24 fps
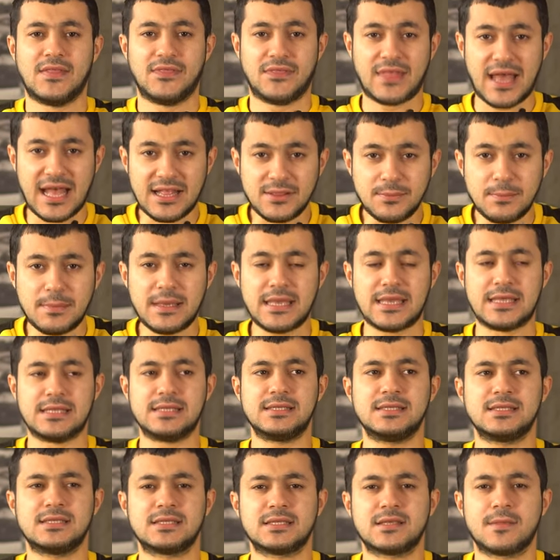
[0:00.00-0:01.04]
That
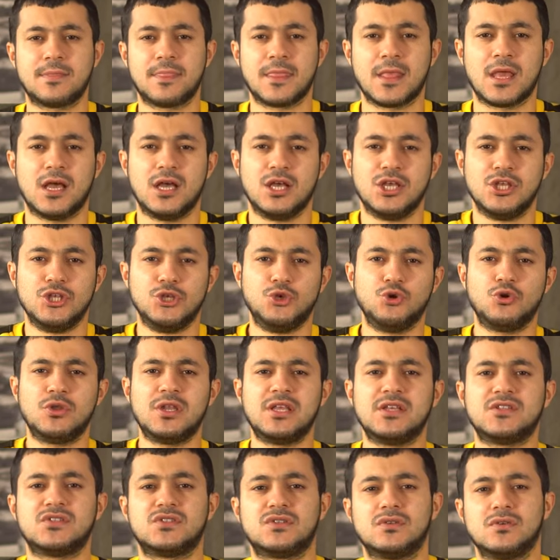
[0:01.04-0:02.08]
means you
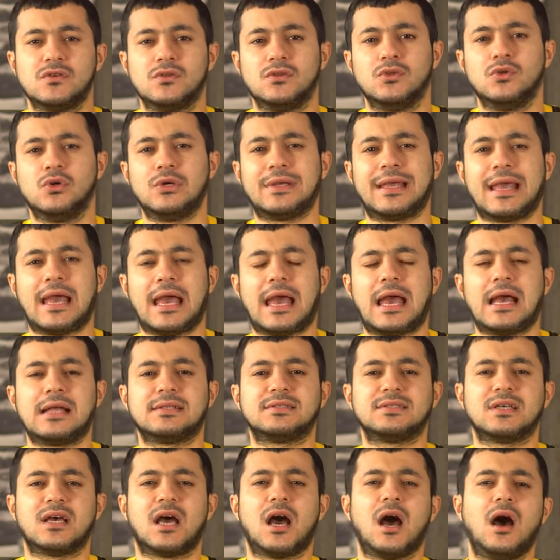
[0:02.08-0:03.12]
need to look
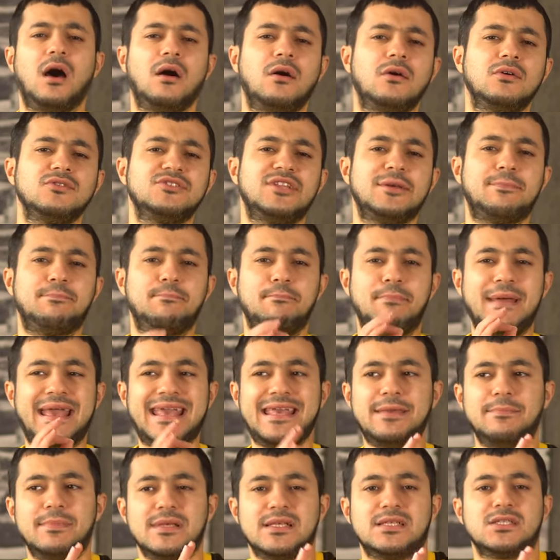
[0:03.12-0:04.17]
at how the
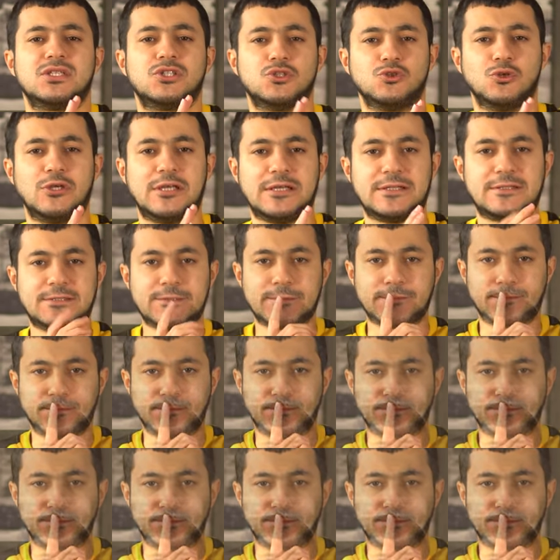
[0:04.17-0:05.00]
babies do it.